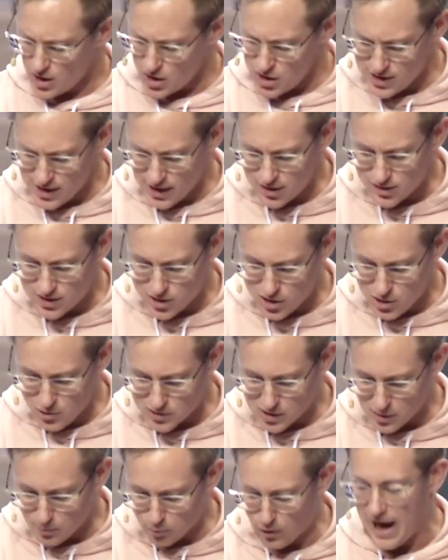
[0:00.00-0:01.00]
says she
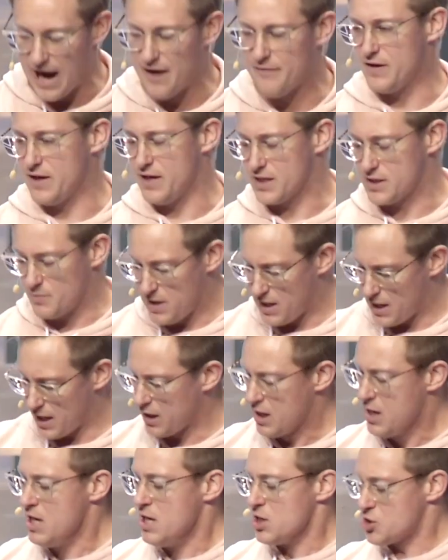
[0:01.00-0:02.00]
was a prophetess,
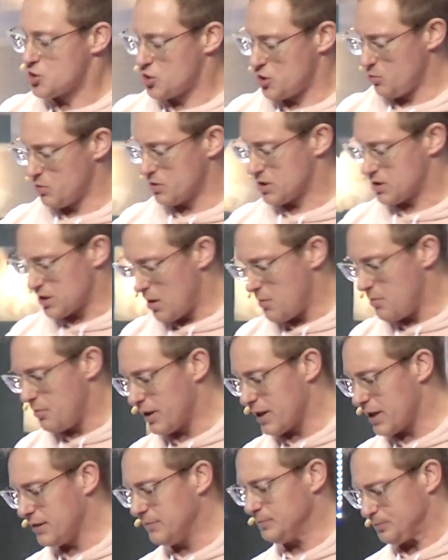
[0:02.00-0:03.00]
meaning she was
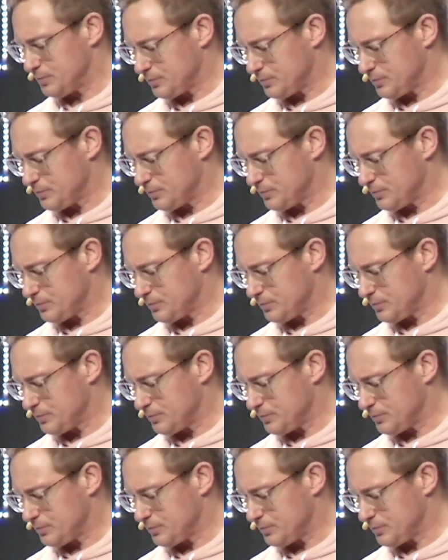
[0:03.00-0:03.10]
somebody